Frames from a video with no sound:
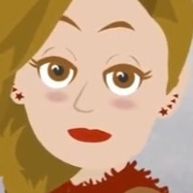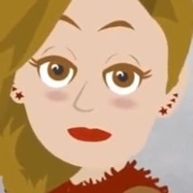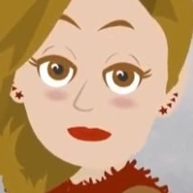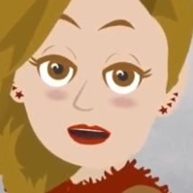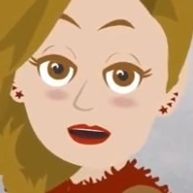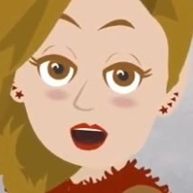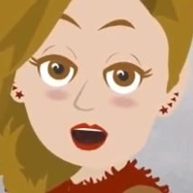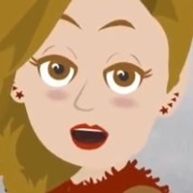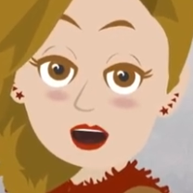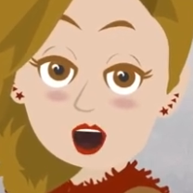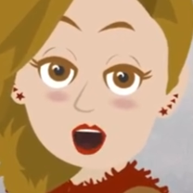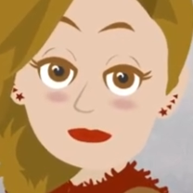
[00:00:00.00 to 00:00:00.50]

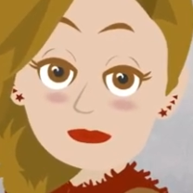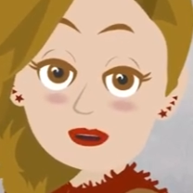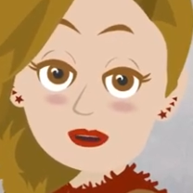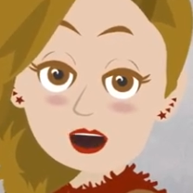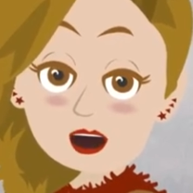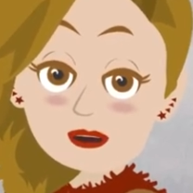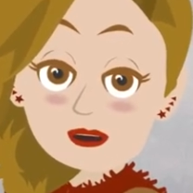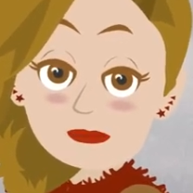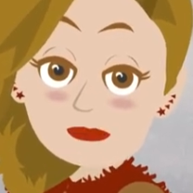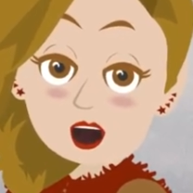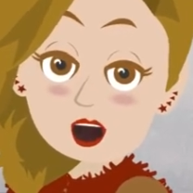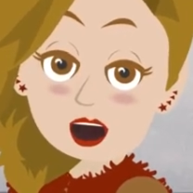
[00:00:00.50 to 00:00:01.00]
having
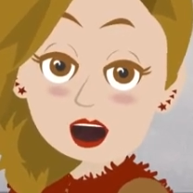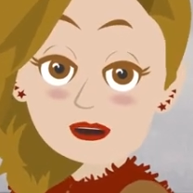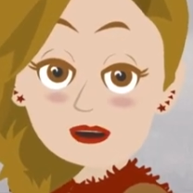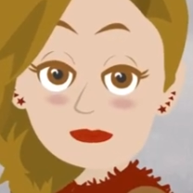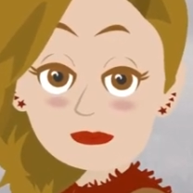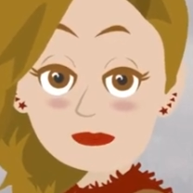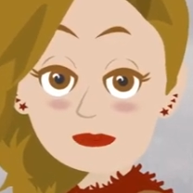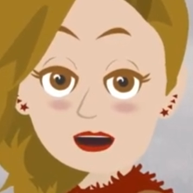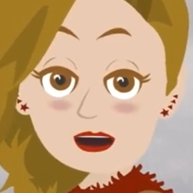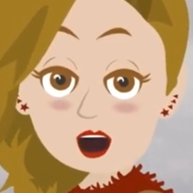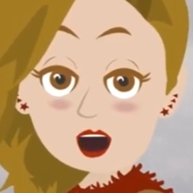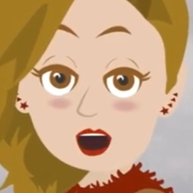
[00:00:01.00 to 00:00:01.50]
spent so
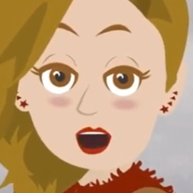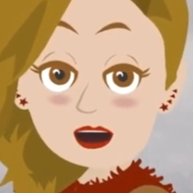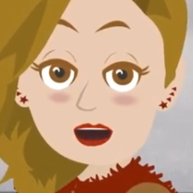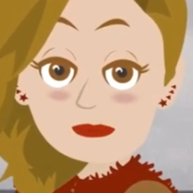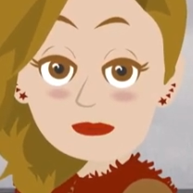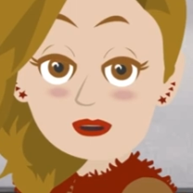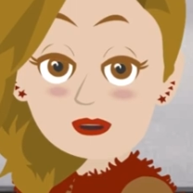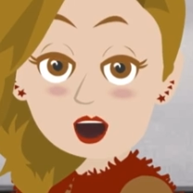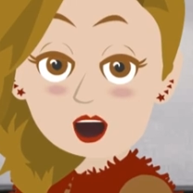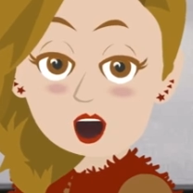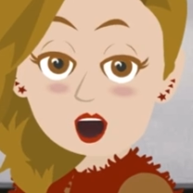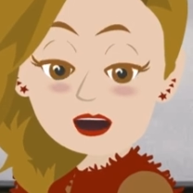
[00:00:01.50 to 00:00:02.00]
much time
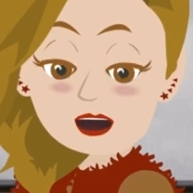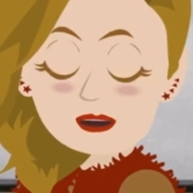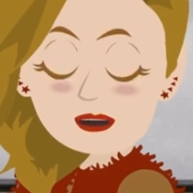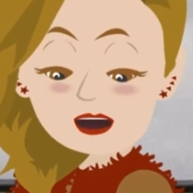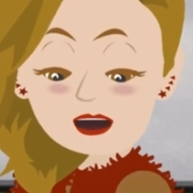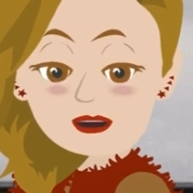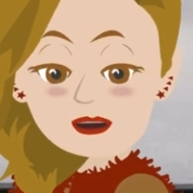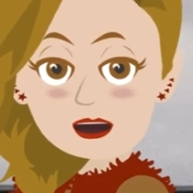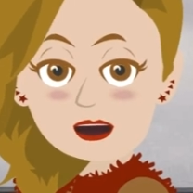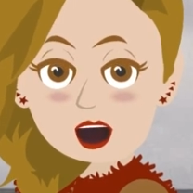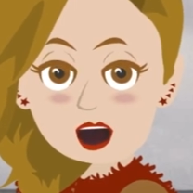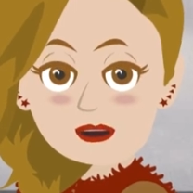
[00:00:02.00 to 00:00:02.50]
not
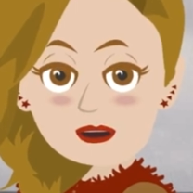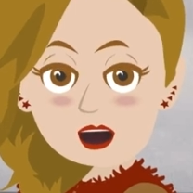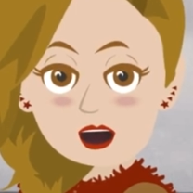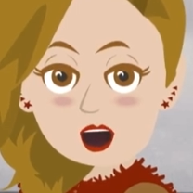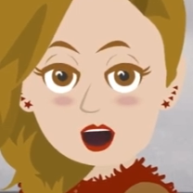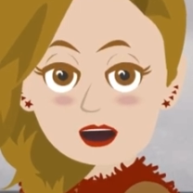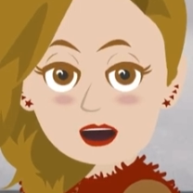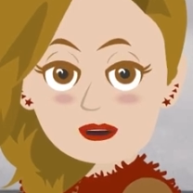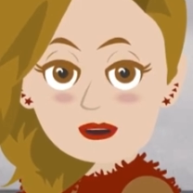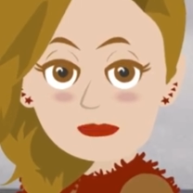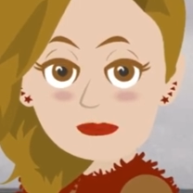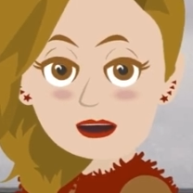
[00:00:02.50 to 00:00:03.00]

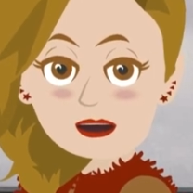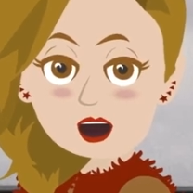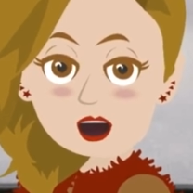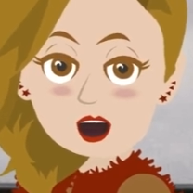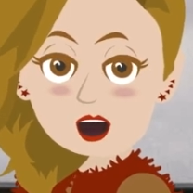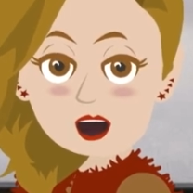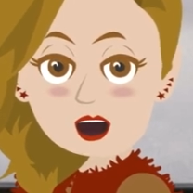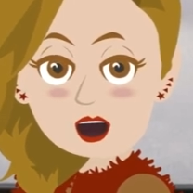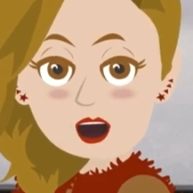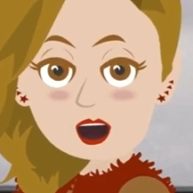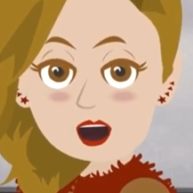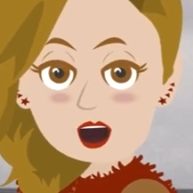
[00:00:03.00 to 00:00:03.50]
believing that
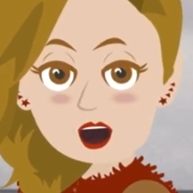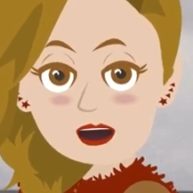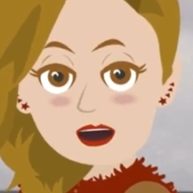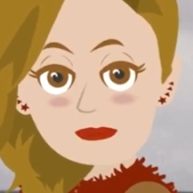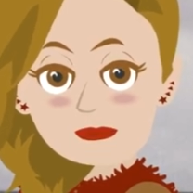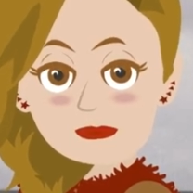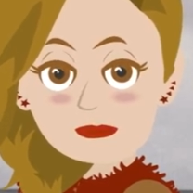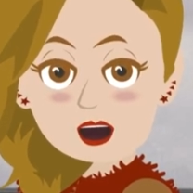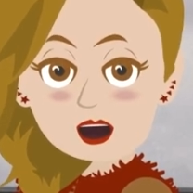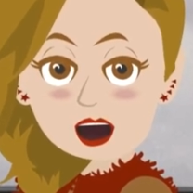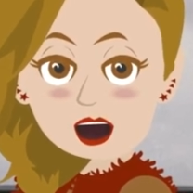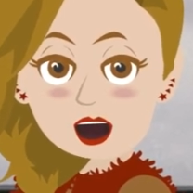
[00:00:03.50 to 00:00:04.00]
someone
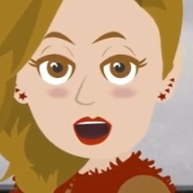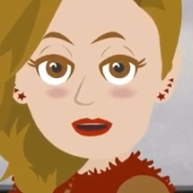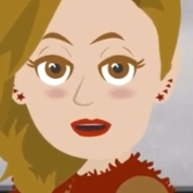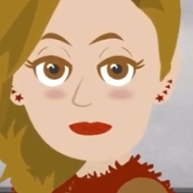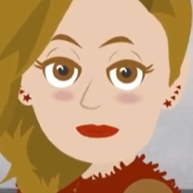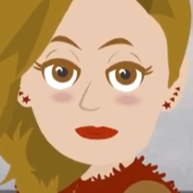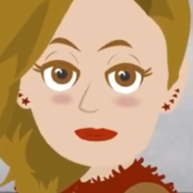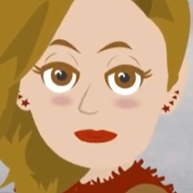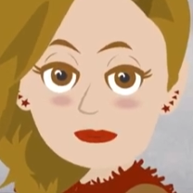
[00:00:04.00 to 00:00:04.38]
like you